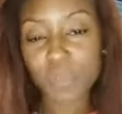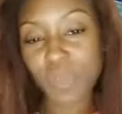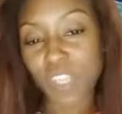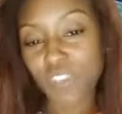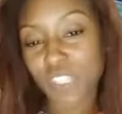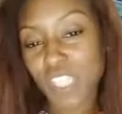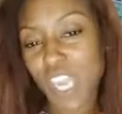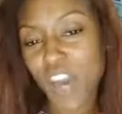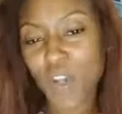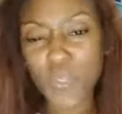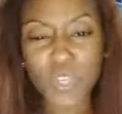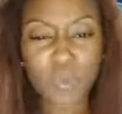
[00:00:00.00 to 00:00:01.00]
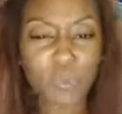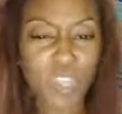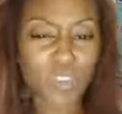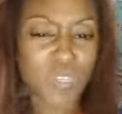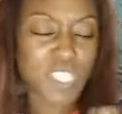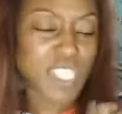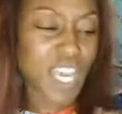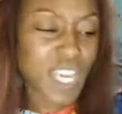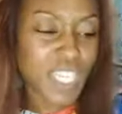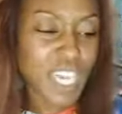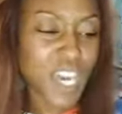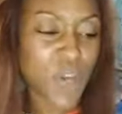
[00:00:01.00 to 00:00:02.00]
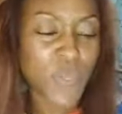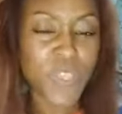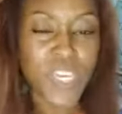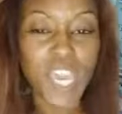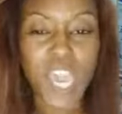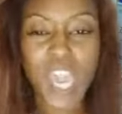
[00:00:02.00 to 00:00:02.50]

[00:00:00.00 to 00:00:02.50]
whether it's healthy, whether it's unhealthy,